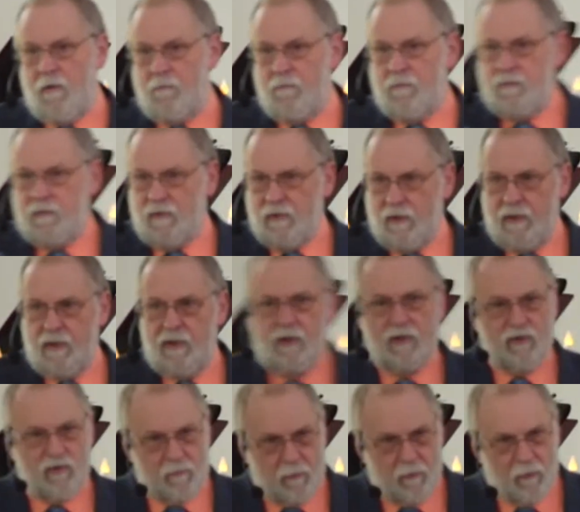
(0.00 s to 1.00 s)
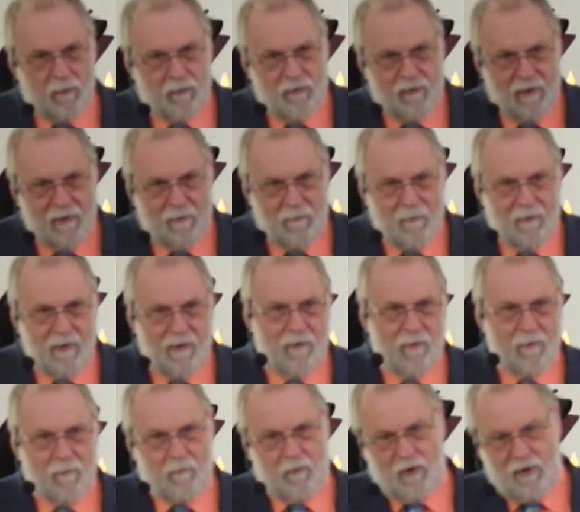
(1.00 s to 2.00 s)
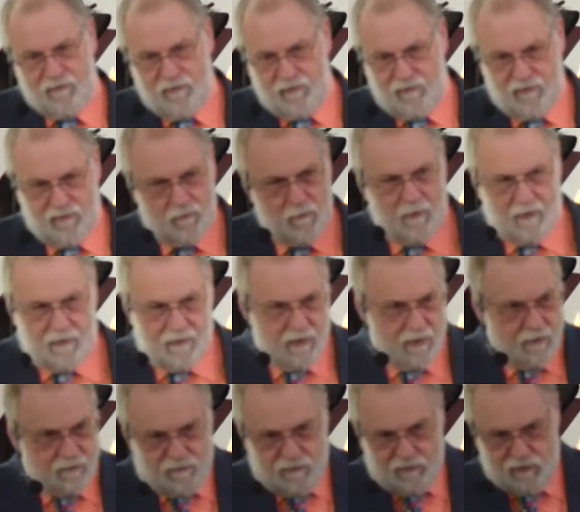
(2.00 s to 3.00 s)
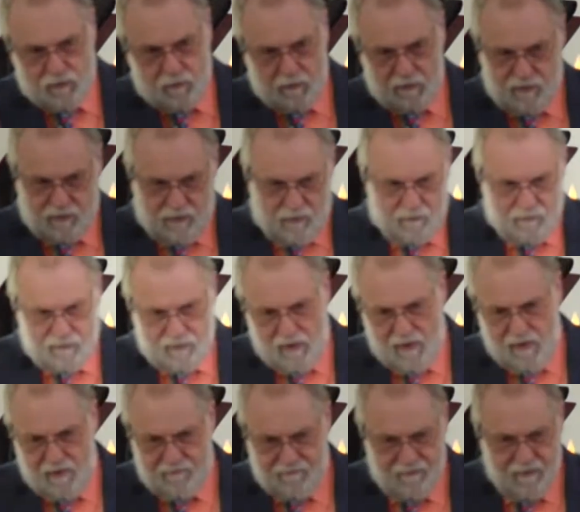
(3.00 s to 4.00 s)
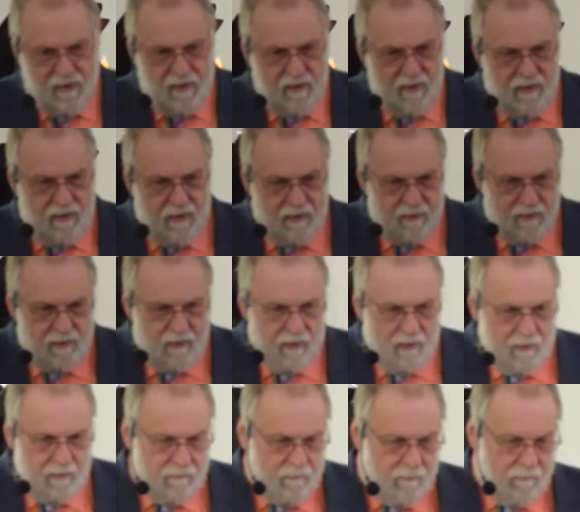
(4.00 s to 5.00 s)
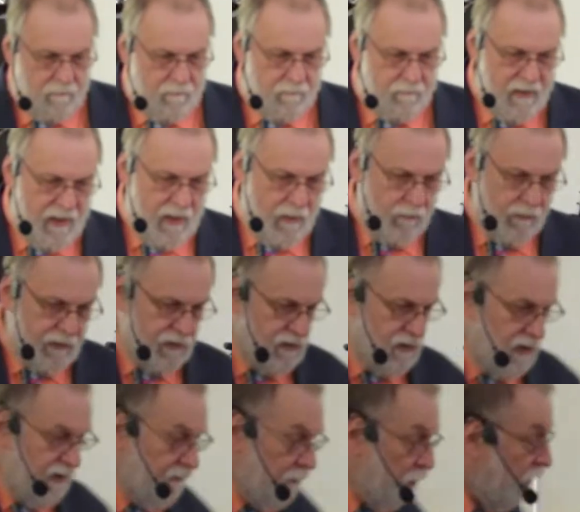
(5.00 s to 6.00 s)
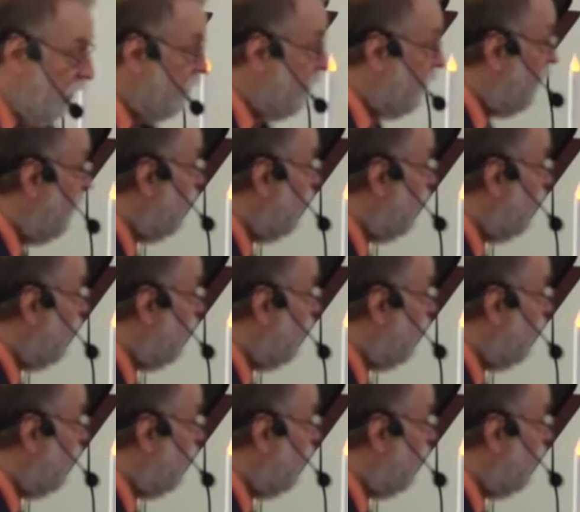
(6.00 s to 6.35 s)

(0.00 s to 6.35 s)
Lincoln's birthday week or President's Week. They used to switch those off, and now we just have President's